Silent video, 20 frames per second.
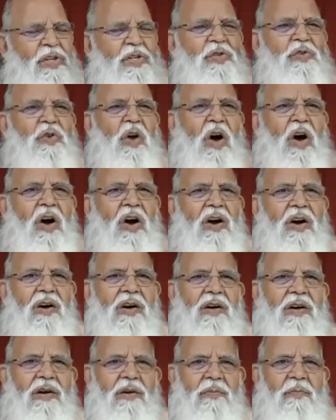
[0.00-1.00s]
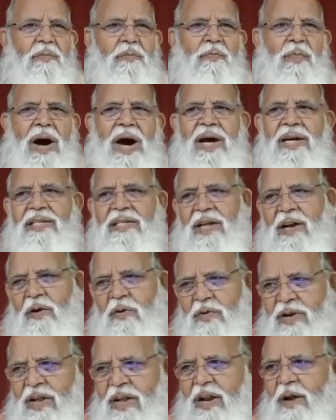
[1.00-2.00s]
strong uh, bars
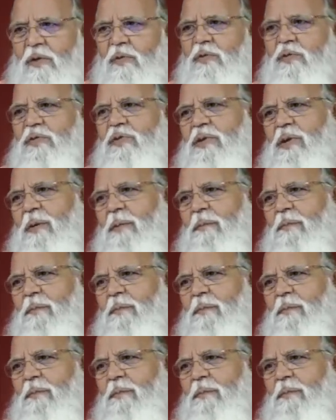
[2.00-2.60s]
around their house.